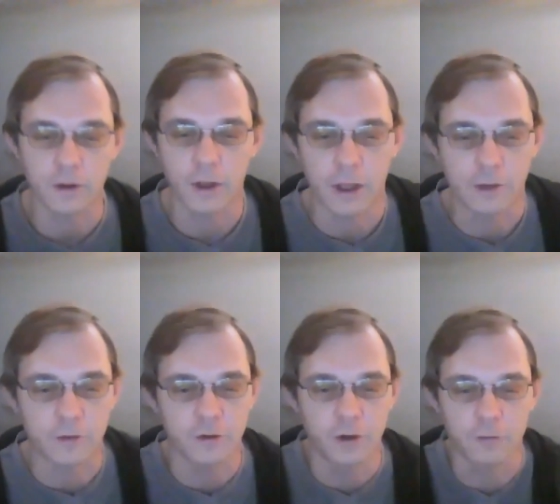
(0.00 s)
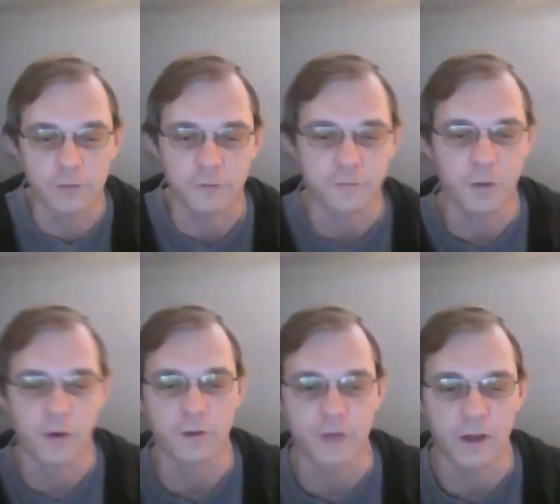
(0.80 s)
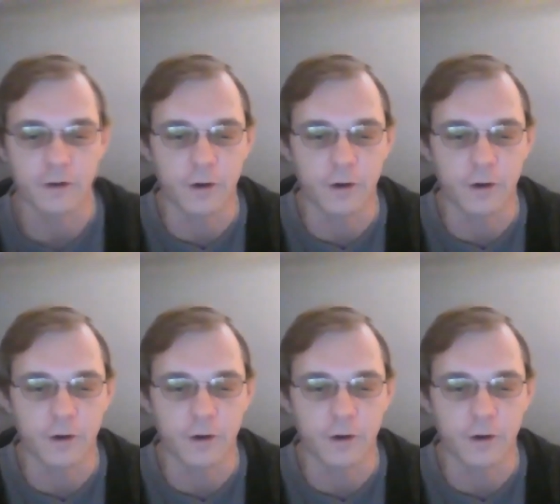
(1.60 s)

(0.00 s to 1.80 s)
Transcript: and, you know, and spurring that